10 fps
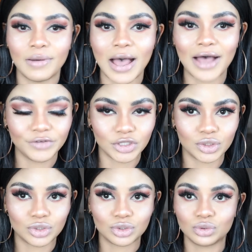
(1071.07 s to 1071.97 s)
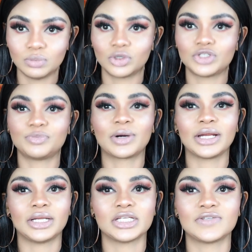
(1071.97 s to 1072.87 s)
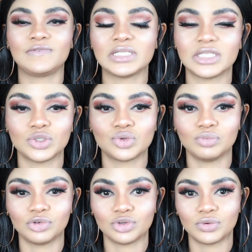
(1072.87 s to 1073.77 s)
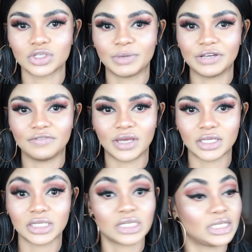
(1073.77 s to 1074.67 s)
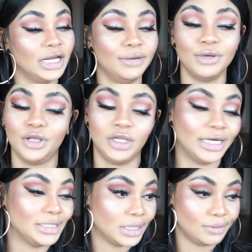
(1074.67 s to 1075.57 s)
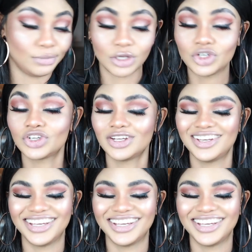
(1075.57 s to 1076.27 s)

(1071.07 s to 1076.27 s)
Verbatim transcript: having this too much brightness facing to, towards my face. Yes, I am a light skin bitch.